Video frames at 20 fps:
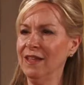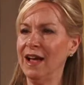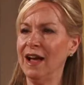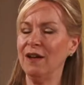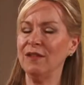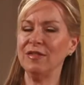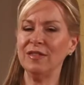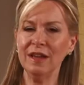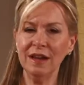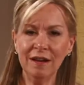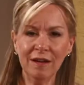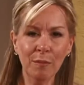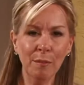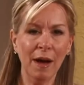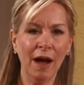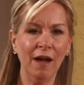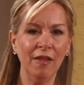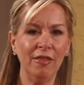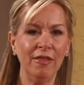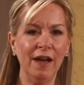that. Think
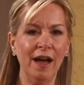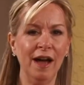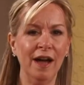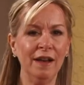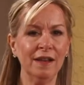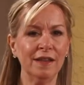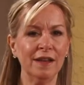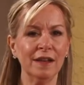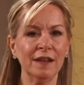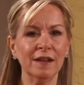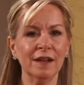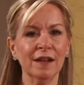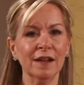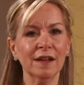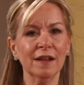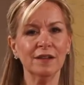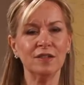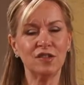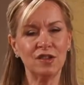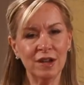about that that
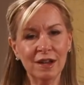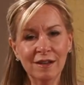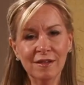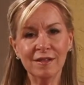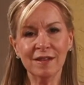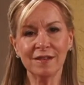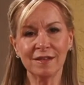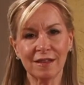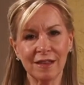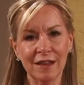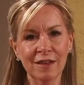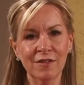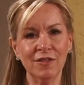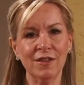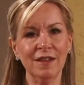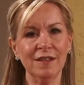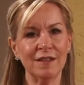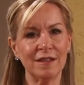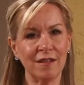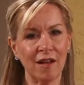Jesus lives
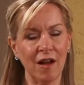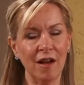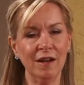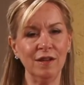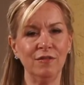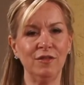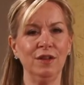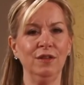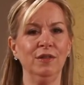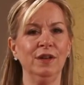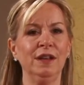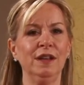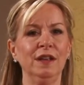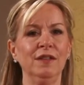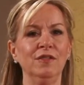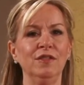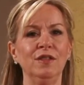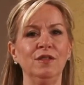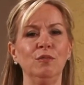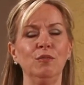inside of you. He
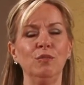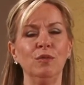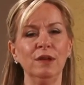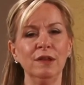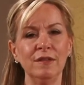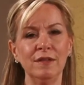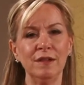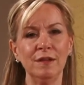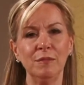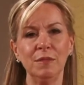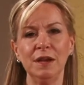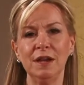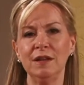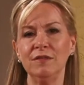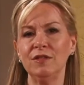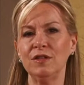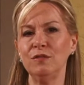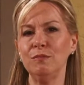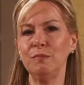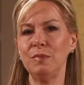gives you wisdom, he
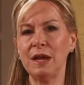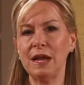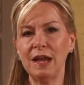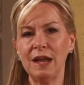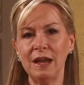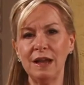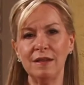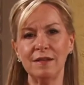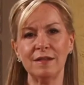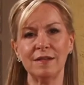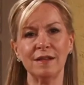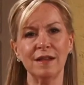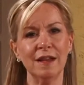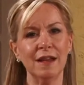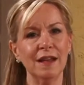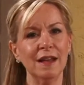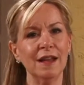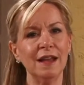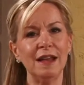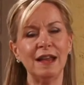gives you peace.
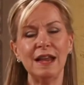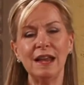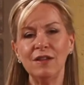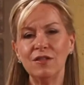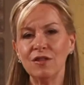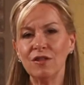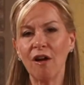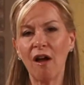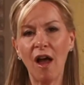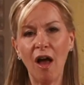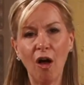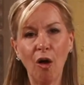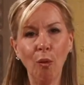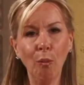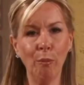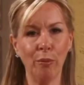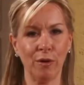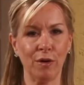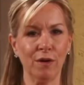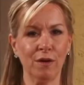He's your
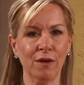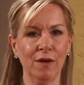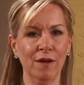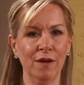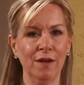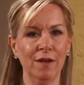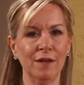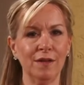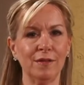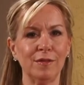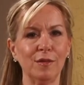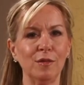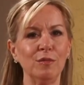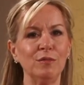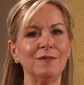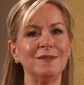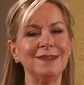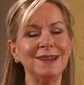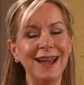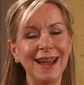helper. So
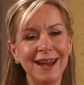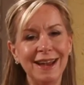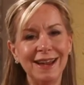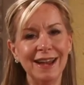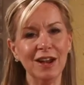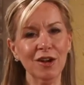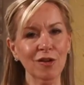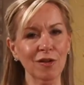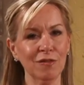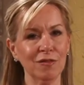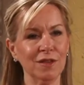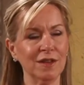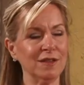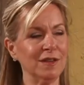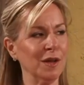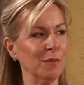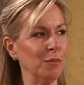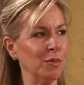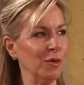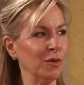take care of the
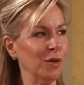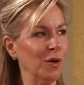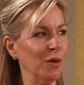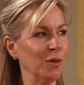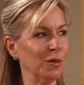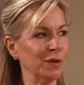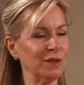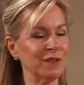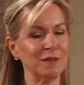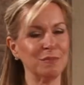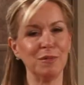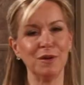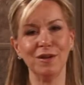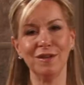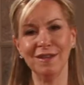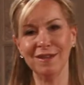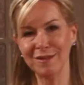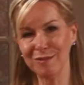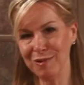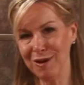temple of the Holy Spirit.
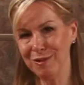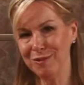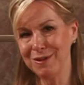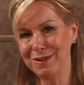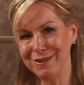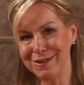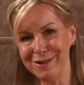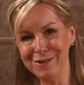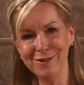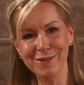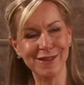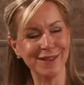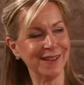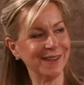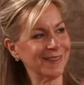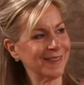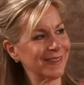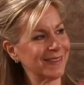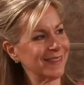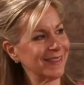That's why we do
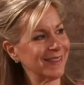this.